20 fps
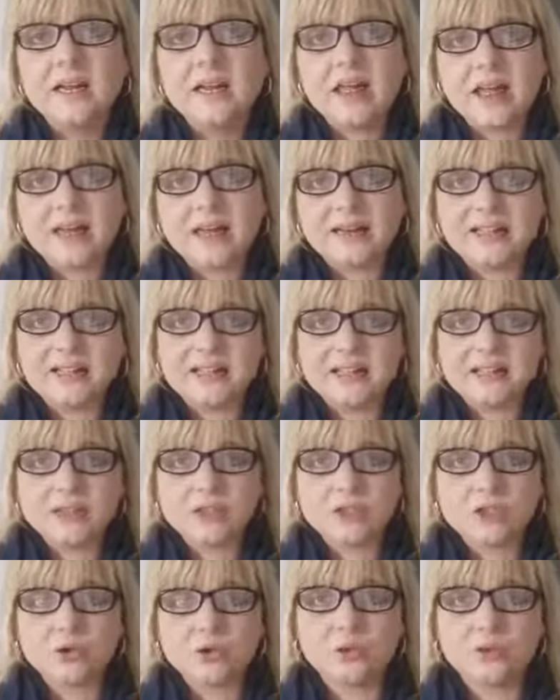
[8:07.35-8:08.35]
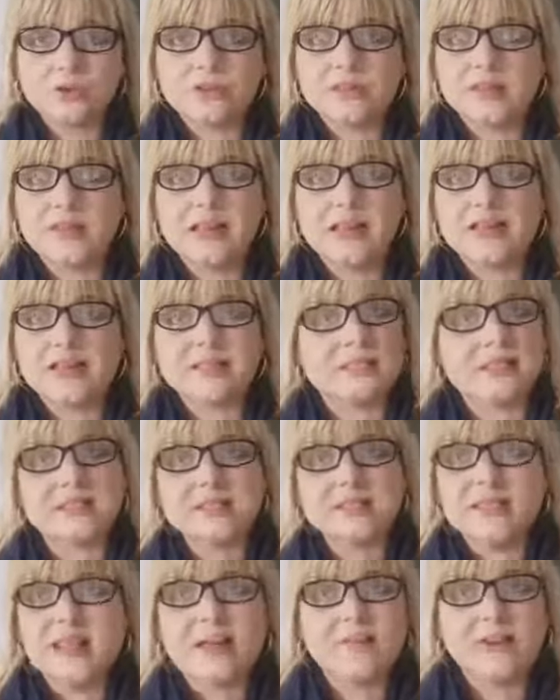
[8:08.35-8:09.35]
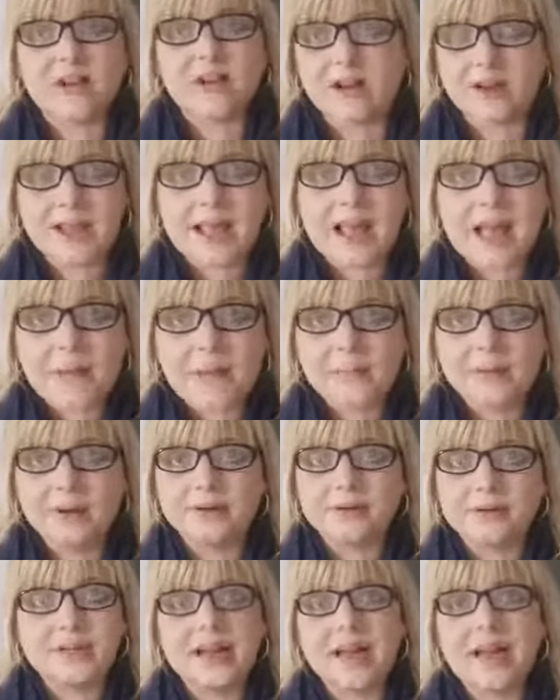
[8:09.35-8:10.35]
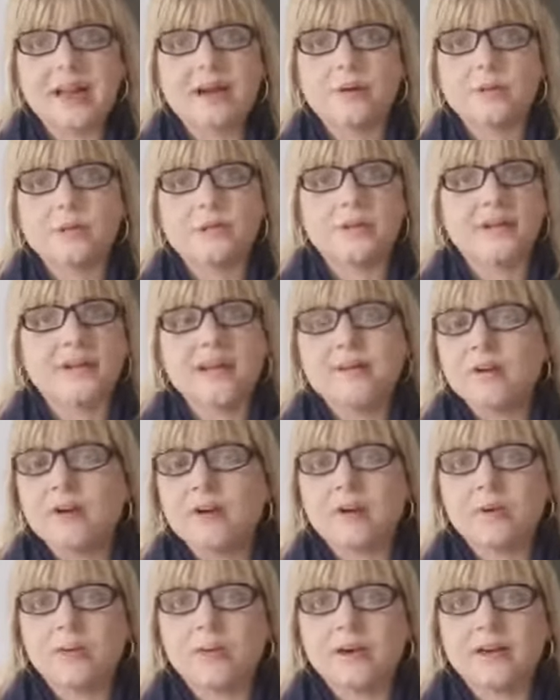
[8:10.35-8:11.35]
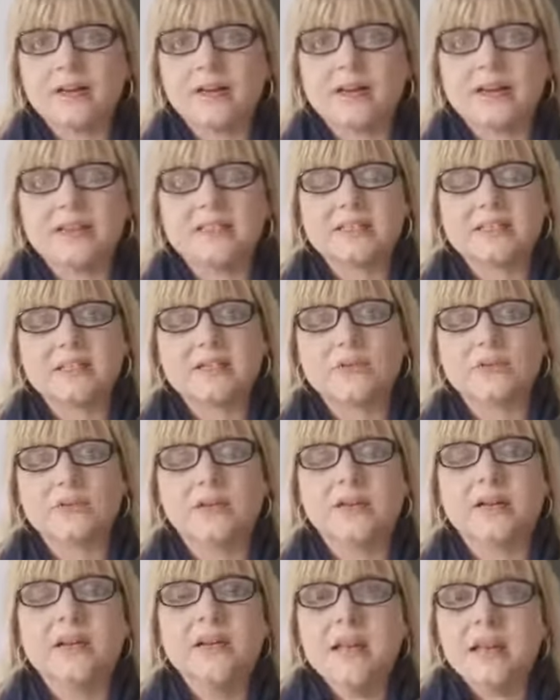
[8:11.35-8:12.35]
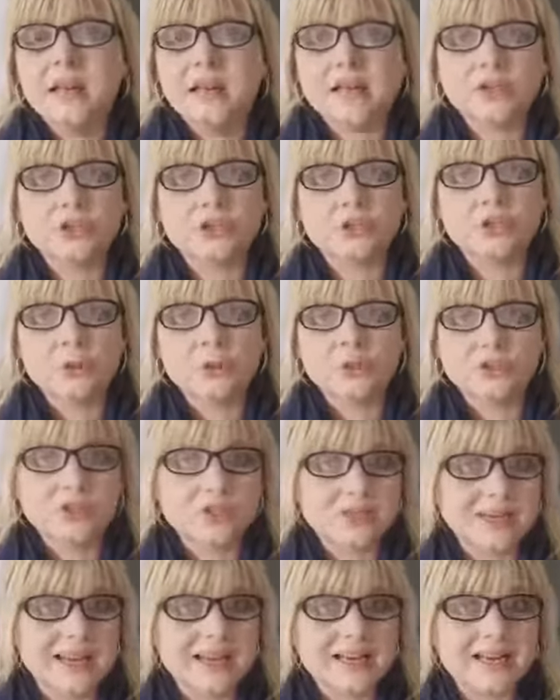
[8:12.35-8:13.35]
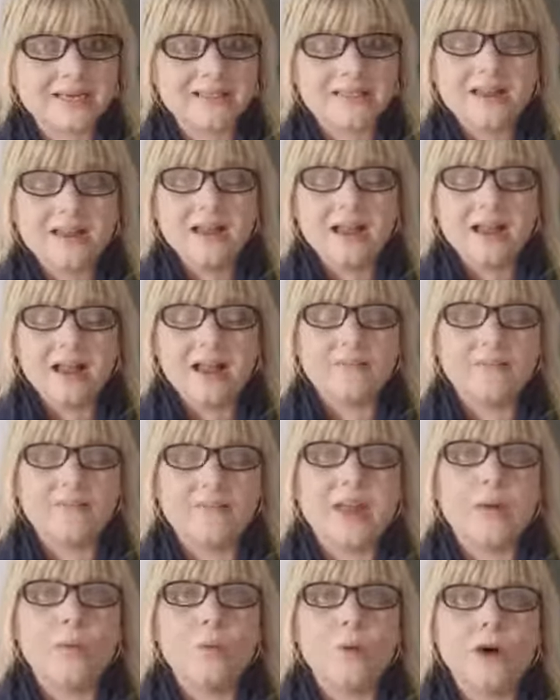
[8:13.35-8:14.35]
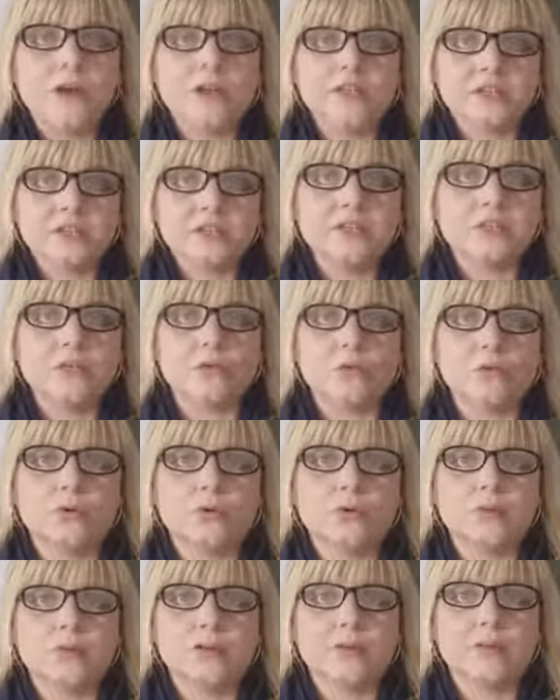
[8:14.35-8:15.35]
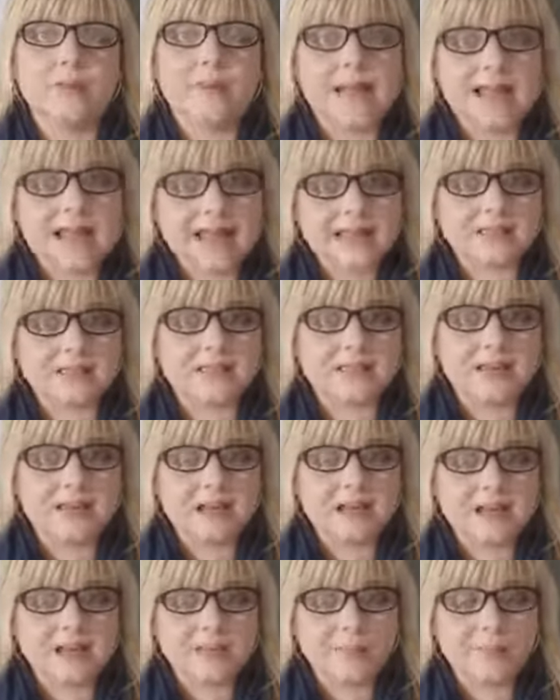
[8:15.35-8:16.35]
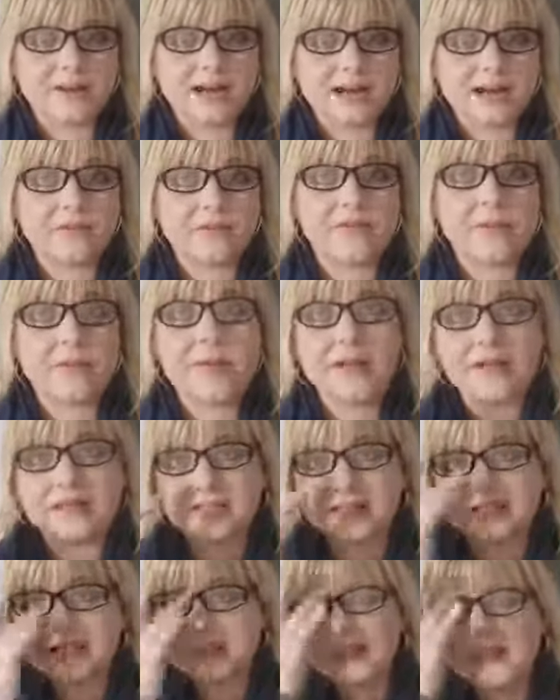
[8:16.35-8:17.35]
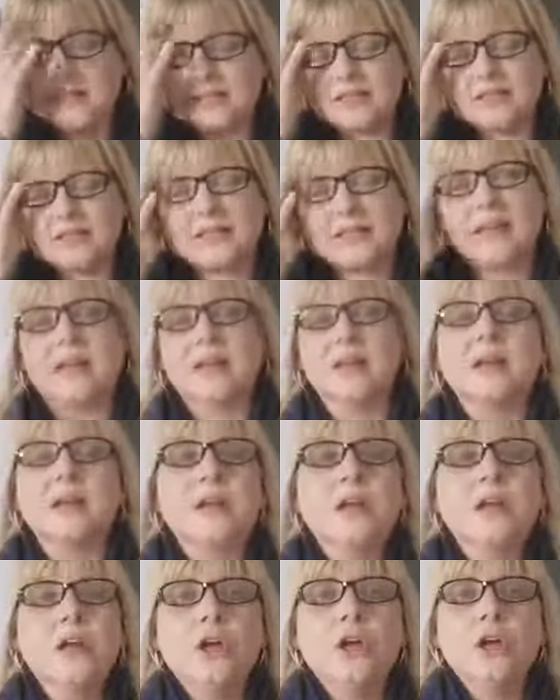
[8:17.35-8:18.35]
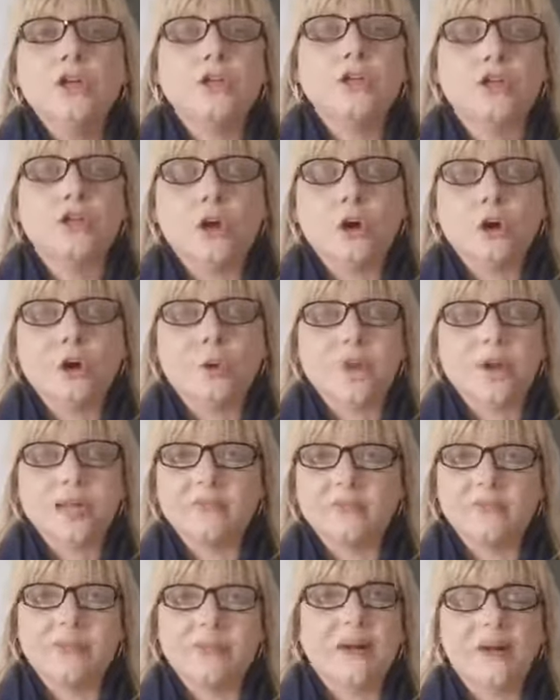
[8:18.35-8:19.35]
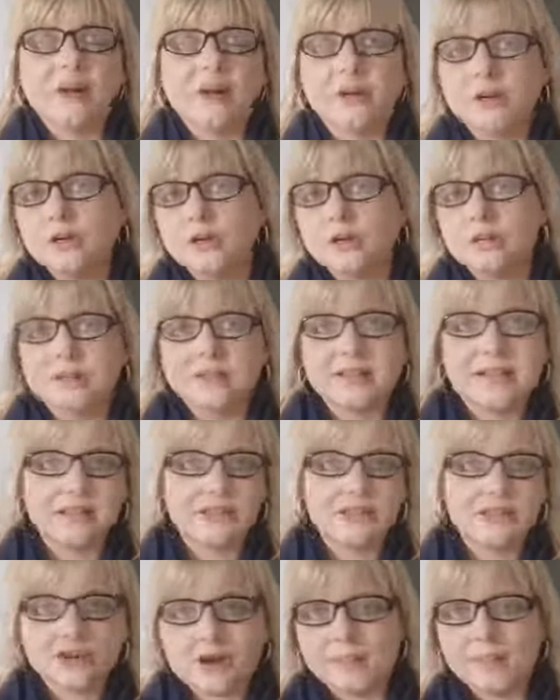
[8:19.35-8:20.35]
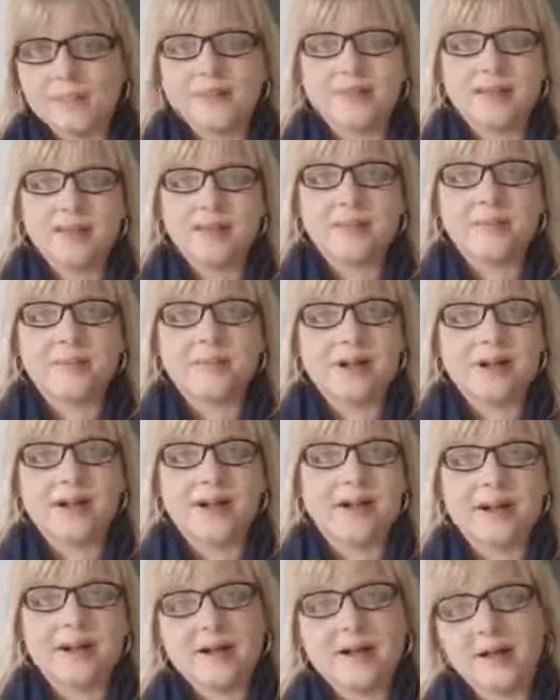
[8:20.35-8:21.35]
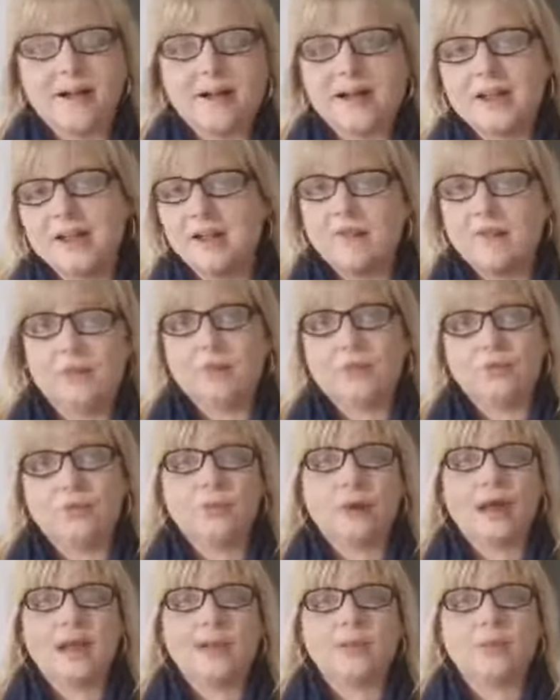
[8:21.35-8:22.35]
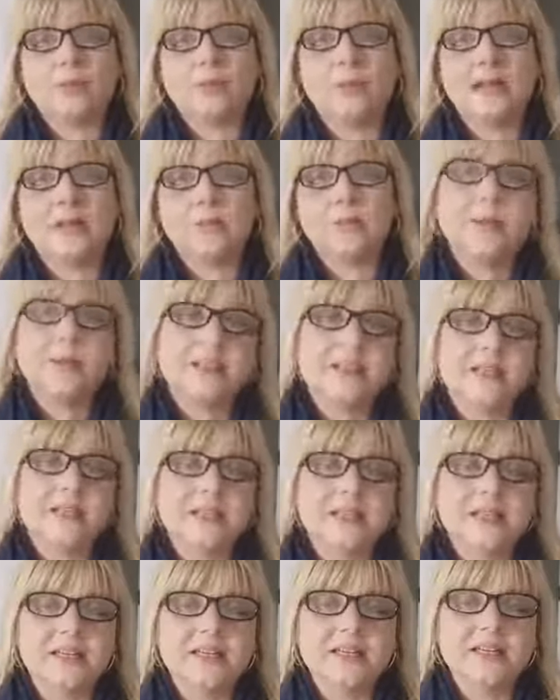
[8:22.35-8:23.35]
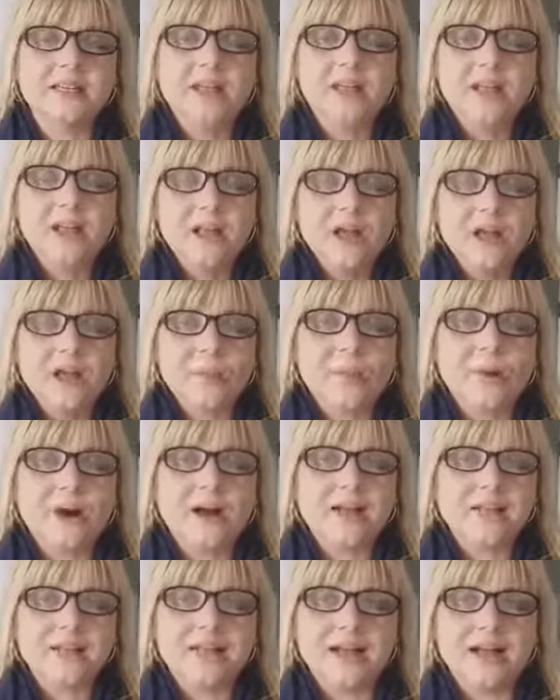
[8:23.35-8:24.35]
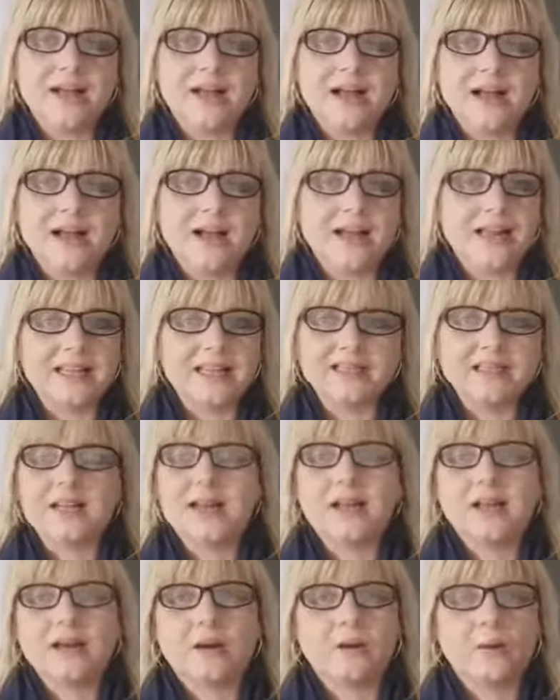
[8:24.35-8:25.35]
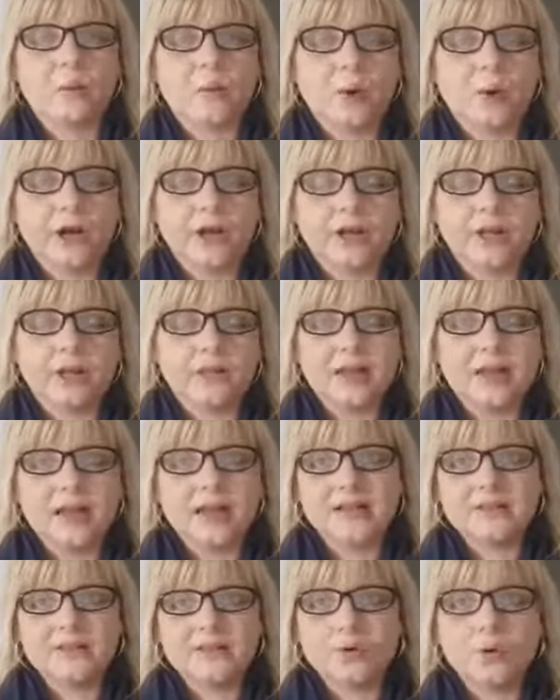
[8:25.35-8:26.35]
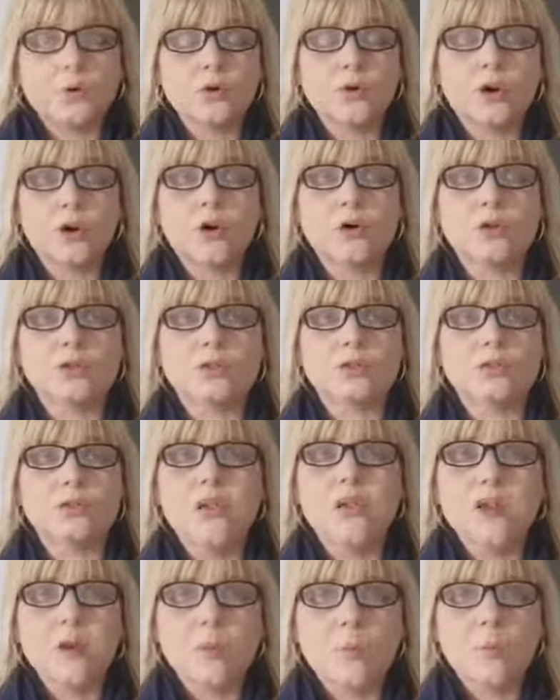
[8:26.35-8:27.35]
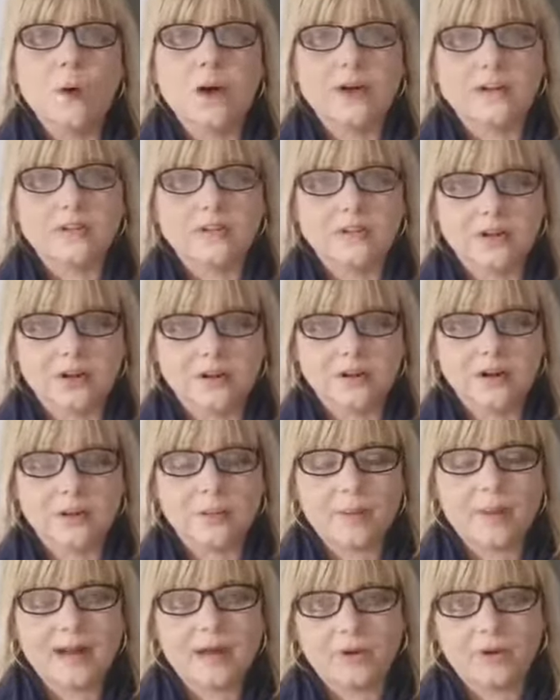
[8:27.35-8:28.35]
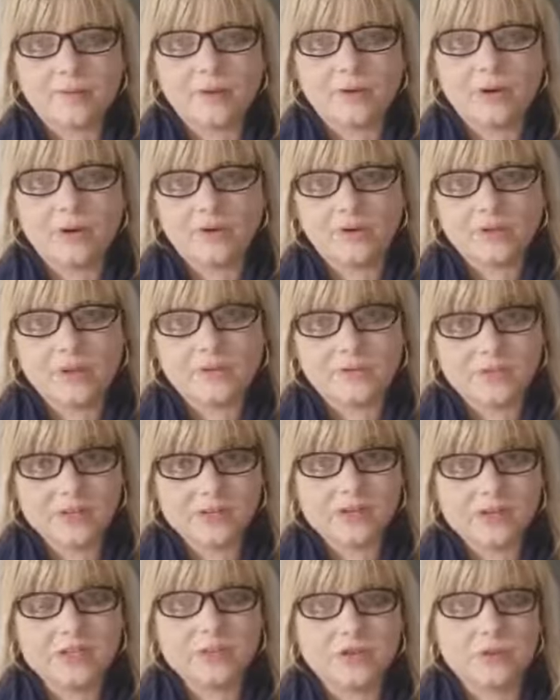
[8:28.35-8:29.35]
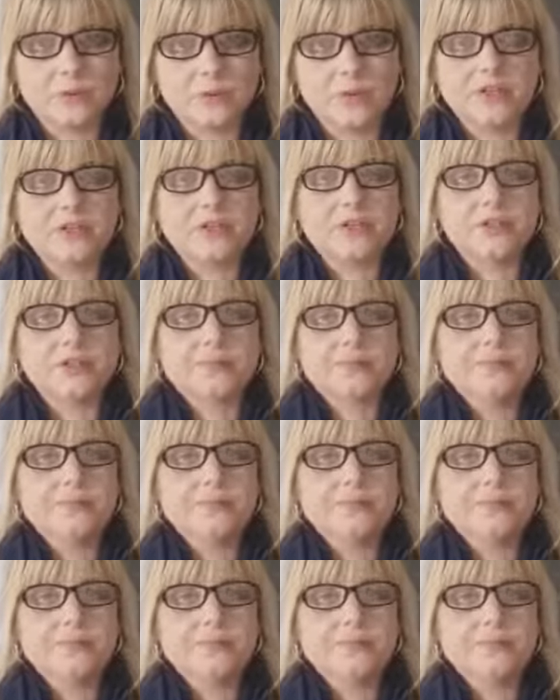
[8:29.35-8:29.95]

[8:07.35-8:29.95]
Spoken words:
And these 2 things is never going to happen. The Arabs are never going to recognize Israel as a Jewish state, and they want East Jerusalem as part of a Palestinian state. So it's very good that Trump and them have tried to make a peace deal, but it's not going to work. And who knows what is going to come out of all of this situation.